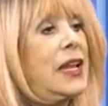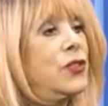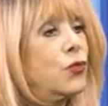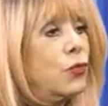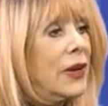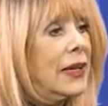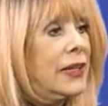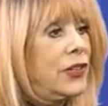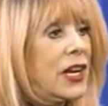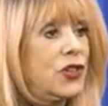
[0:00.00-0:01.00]
really
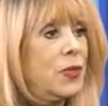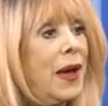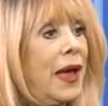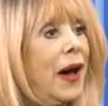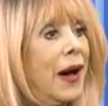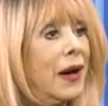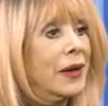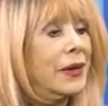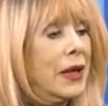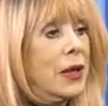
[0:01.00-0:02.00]
touched my heart
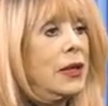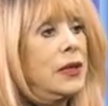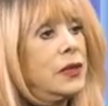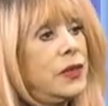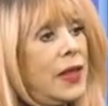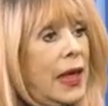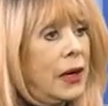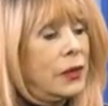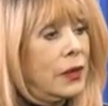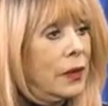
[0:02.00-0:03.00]
is that
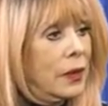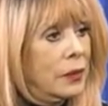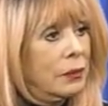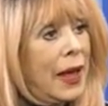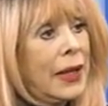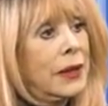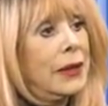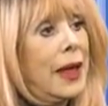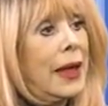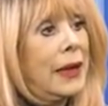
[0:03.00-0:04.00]
my
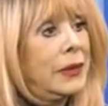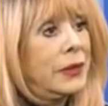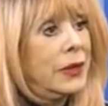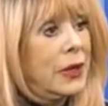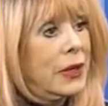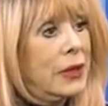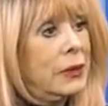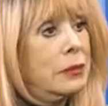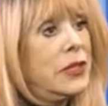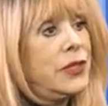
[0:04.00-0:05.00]
client, Mrs.